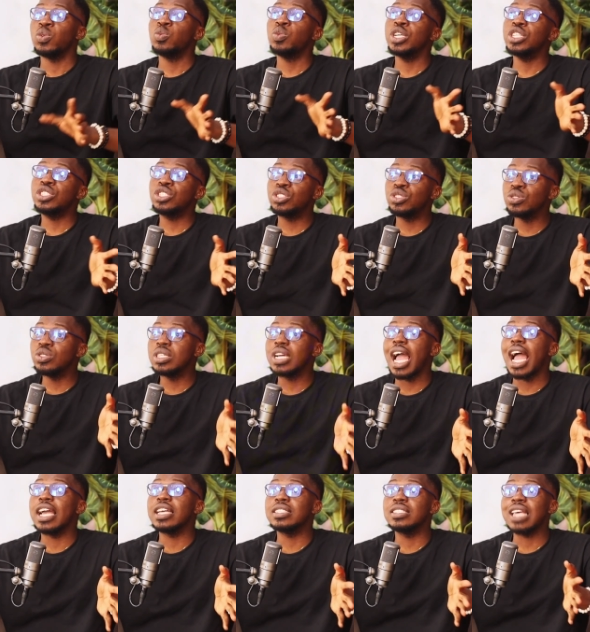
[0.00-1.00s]
which you
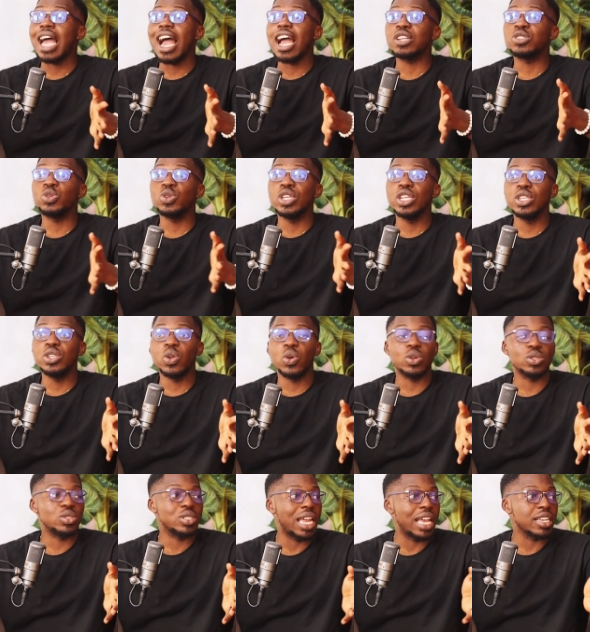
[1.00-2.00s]
guys actually
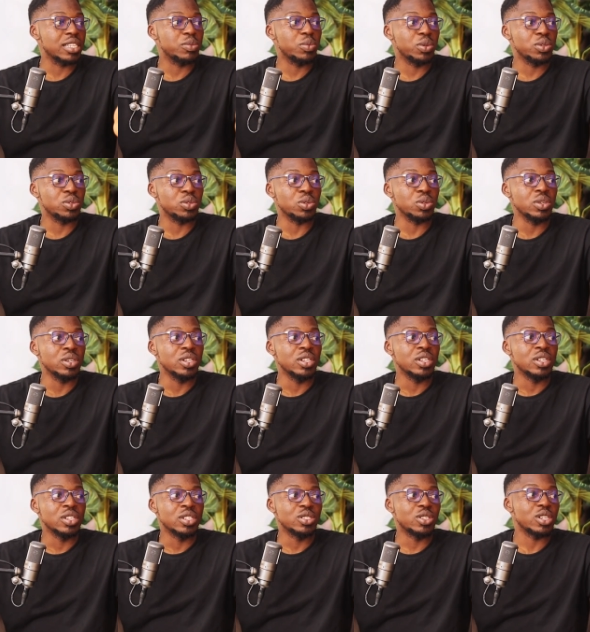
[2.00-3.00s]
know. Should I expose you?
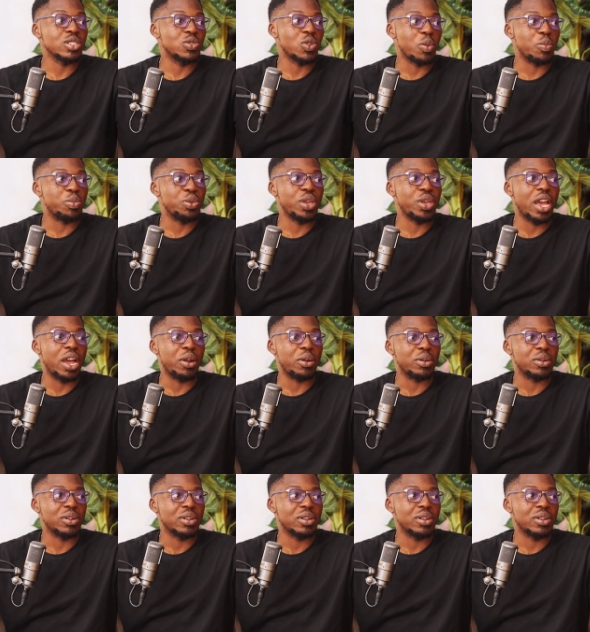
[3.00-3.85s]
Just for PR.